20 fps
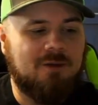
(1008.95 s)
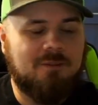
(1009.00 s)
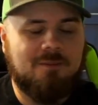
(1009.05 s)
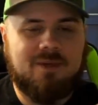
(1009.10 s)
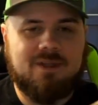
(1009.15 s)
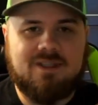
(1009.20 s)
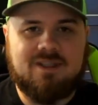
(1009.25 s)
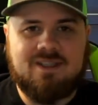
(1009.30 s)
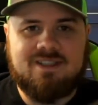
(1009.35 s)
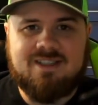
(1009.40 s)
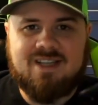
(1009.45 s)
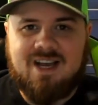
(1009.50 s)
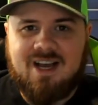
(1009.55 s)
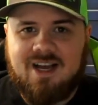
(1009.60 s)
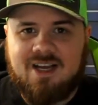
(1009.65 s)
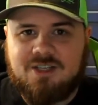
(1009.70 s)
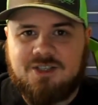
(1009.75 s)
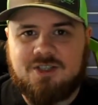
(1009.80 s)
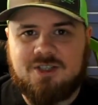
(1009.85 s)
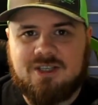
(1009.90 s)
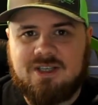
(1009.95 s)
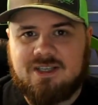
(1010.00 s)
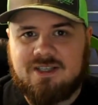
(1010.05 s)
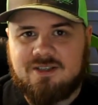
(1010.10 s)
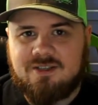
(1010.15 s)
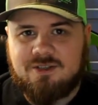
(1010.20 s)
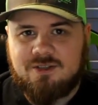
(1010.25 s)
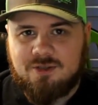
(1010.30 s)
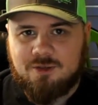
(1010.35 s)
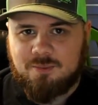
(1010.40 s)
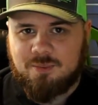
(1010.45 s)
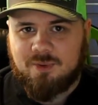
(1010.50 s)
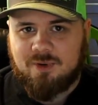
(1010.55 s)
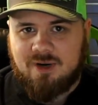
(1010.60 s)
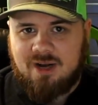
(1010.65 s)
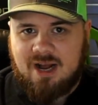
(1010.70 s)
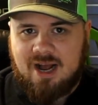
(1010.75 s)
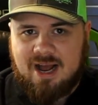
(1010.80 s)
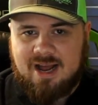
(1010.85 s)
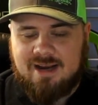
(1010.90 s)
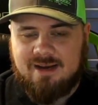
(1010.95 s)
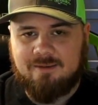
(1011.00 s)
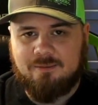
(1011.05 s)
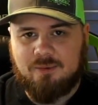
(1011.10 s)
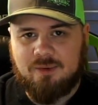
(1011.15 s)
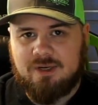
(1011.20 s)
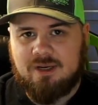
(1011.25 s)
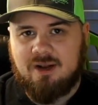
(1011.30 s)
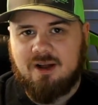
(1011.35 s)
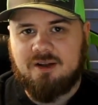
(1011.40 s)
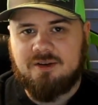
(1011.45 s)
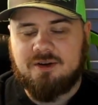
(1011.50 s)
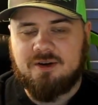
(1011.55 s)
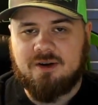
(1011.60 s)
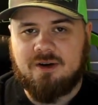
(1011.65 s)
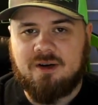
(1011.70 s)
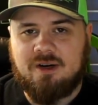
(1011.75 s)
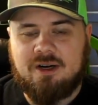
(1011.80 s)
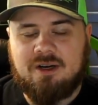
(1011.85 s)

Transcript: but the touch gets super hot when under